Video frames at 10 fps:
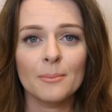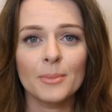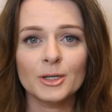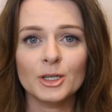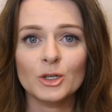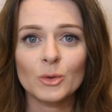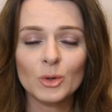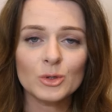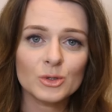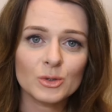but it
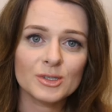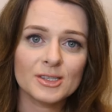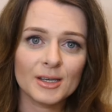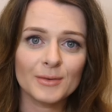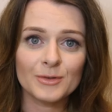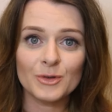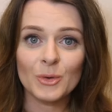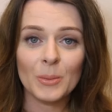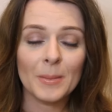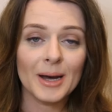also saves
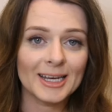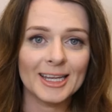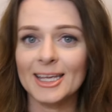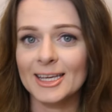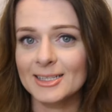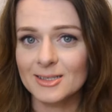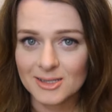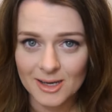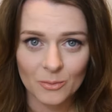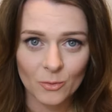you money in
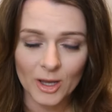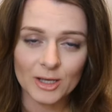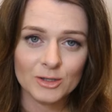some way.